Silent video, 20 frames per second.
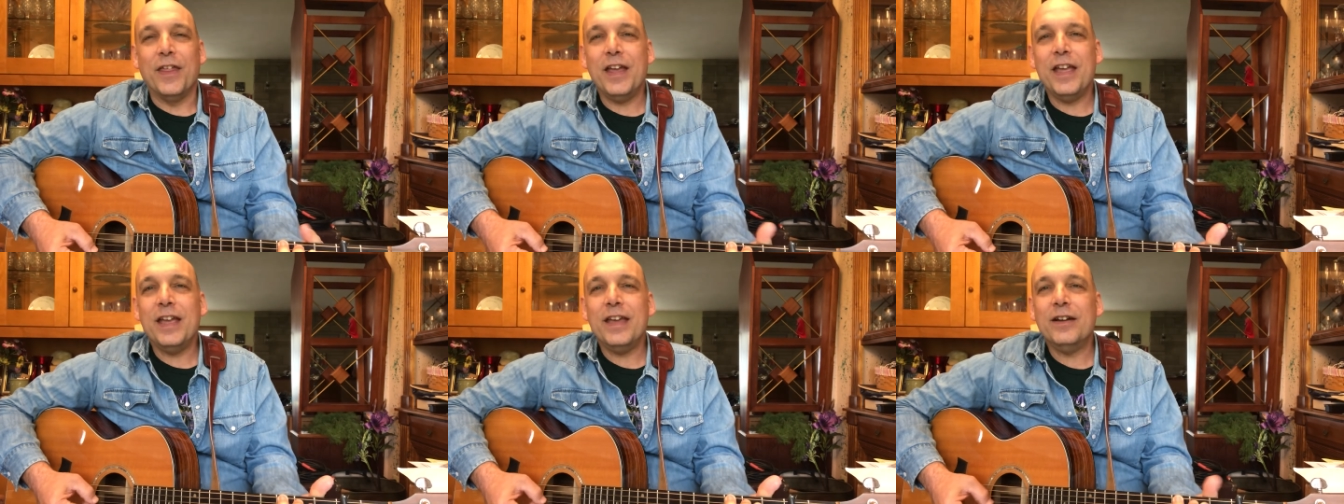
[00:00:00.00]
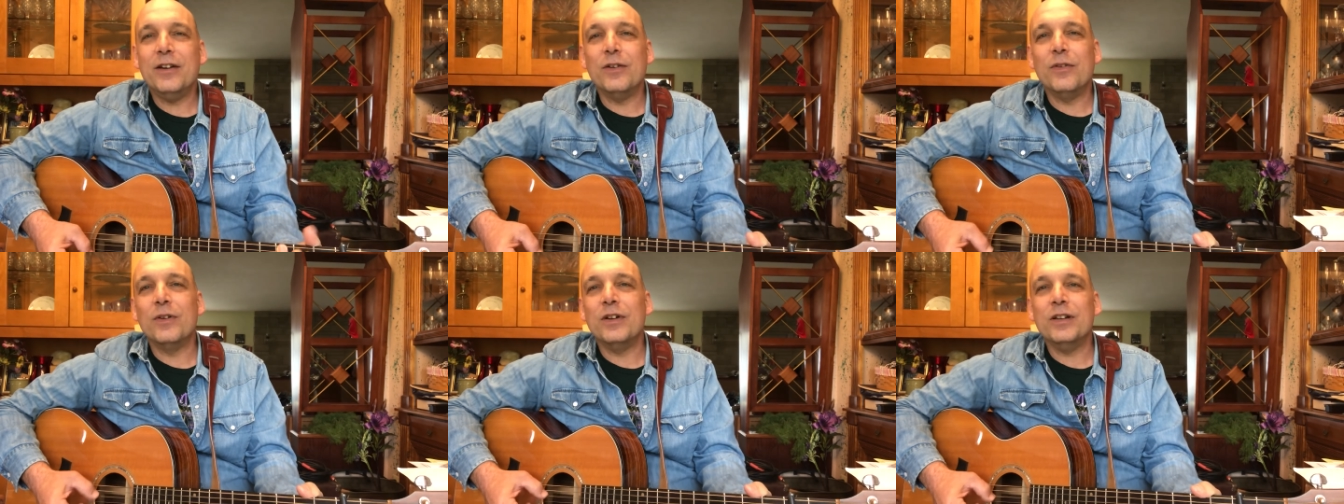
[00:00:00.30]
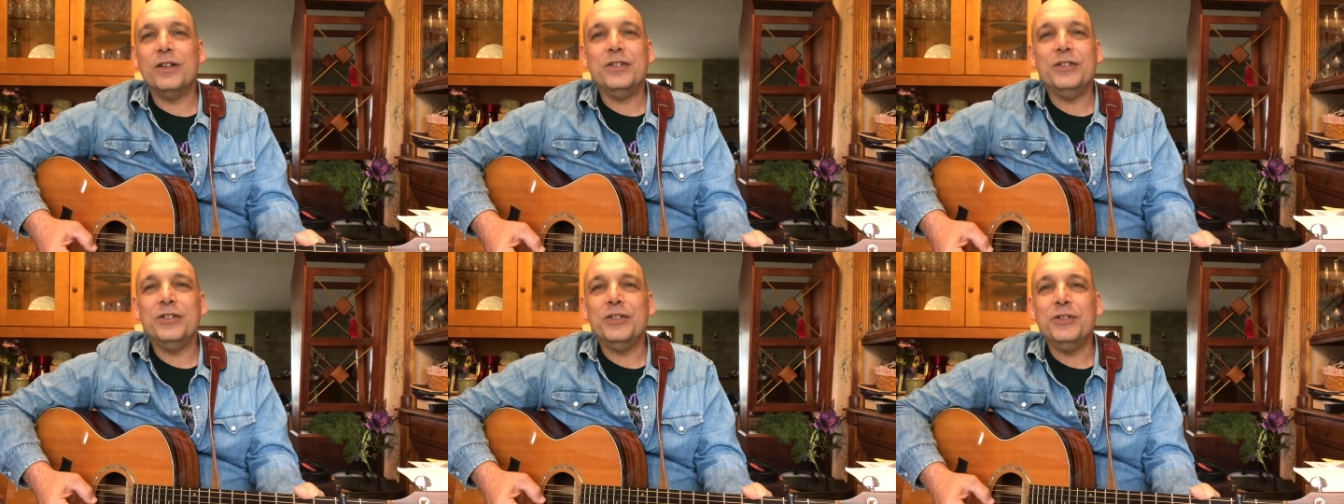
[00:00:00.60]
they'd
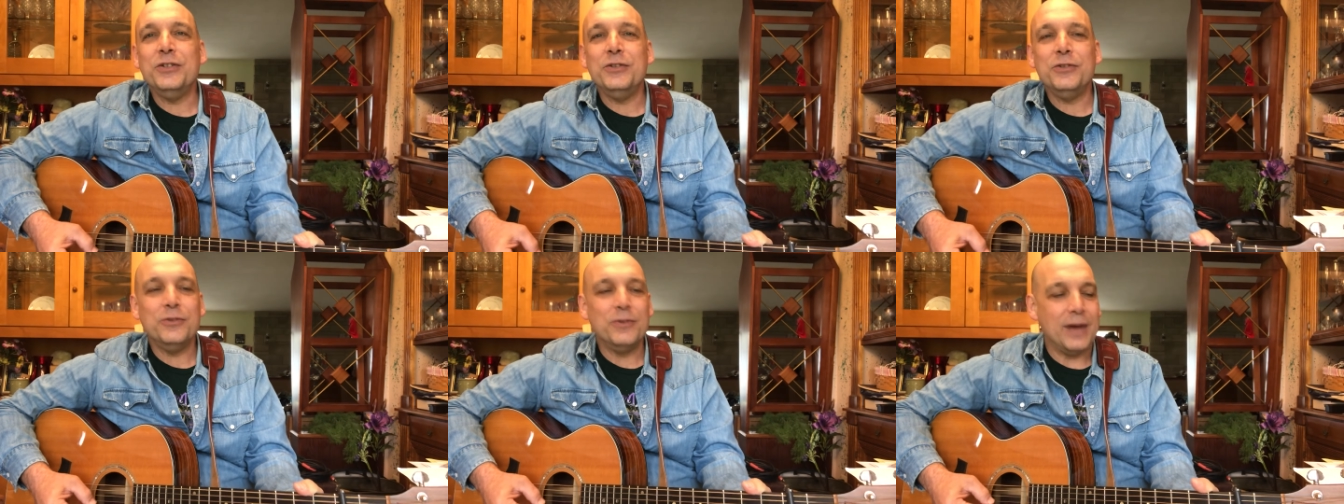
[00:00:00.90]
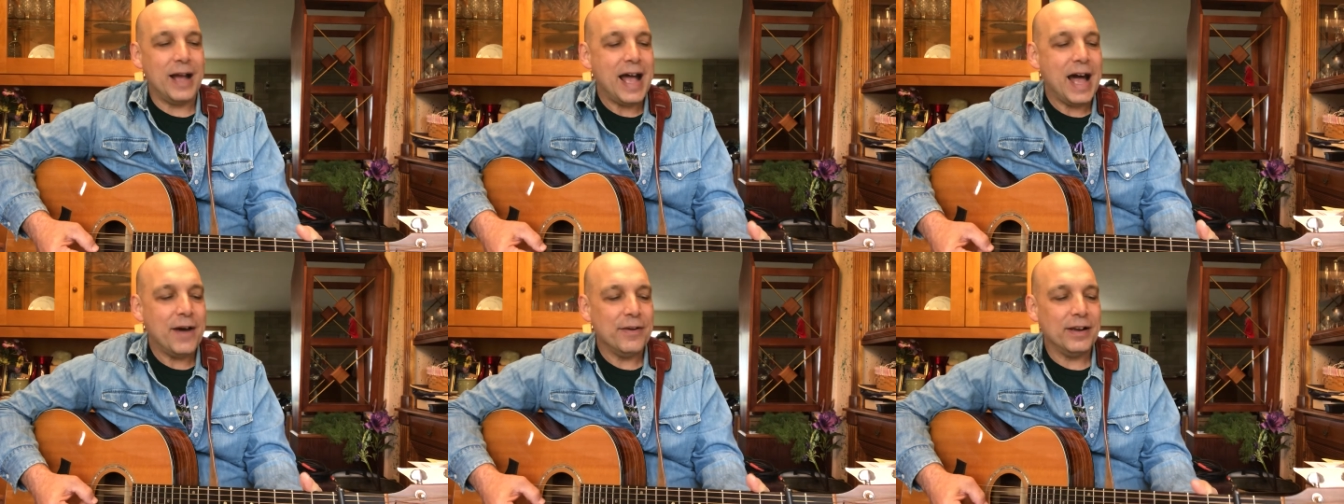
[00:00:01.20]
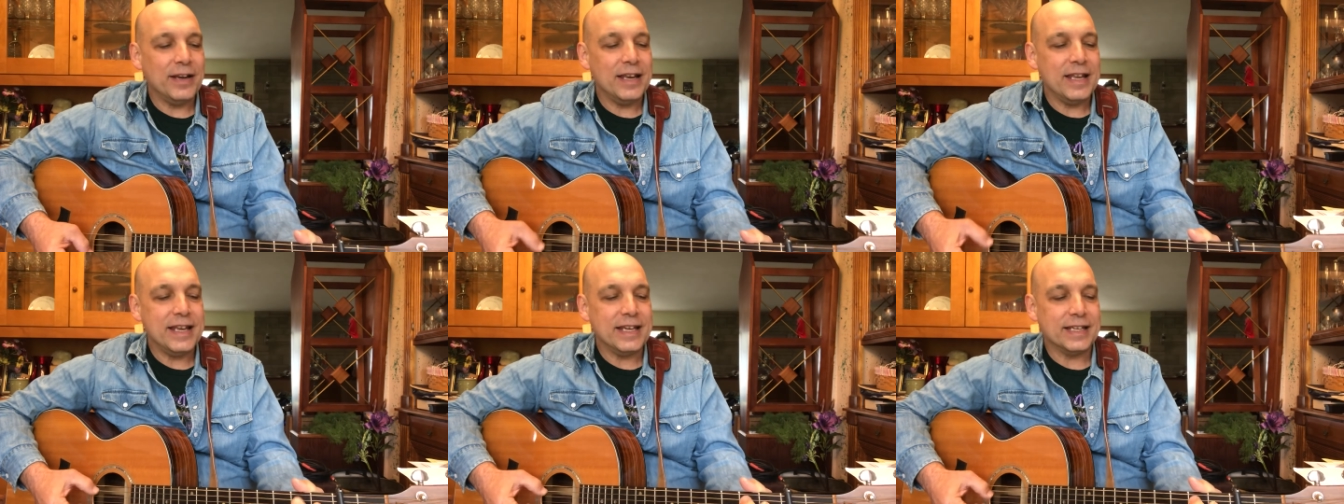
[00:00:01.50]
run you
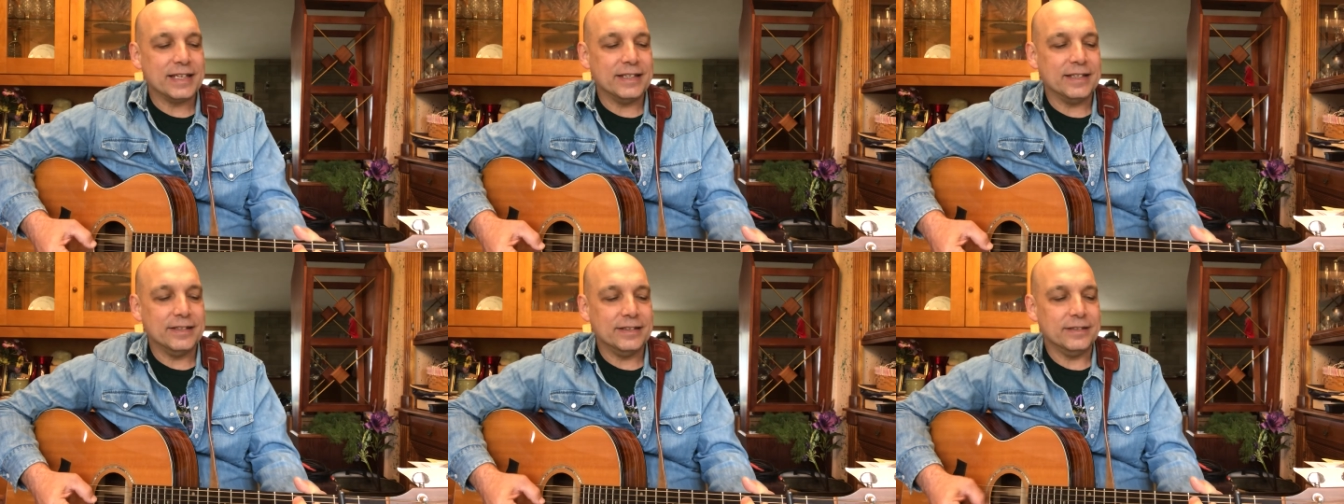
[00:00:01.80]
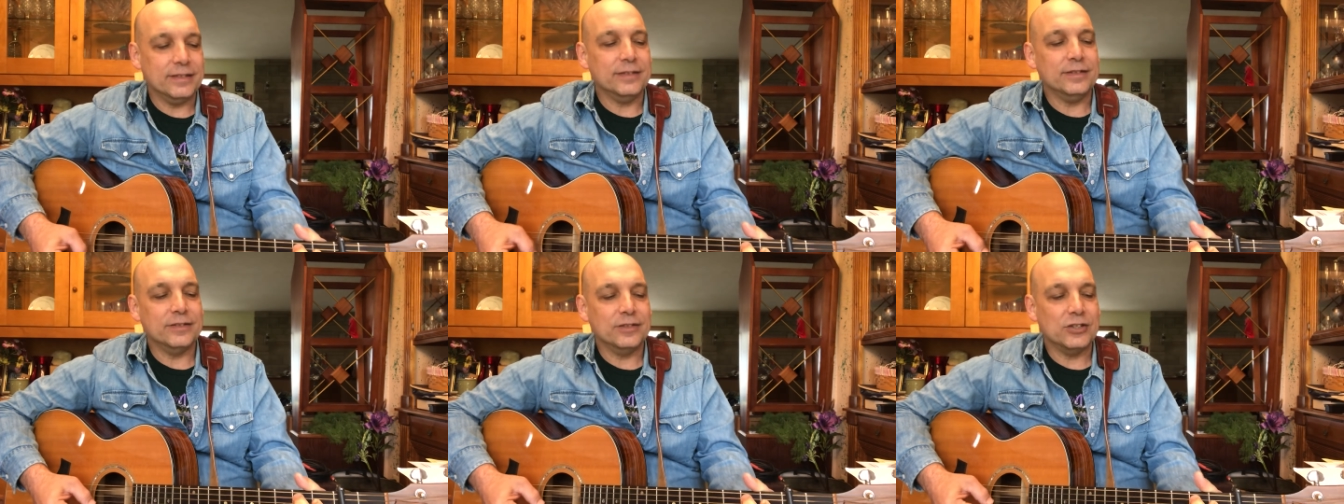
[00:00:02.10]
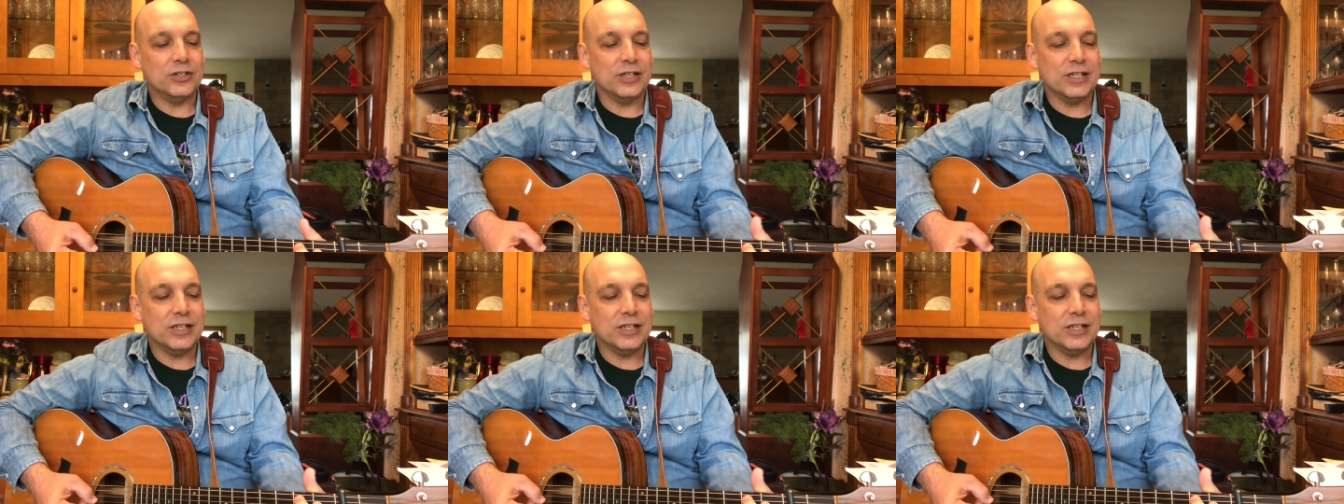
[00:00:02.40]
out of Lincoln.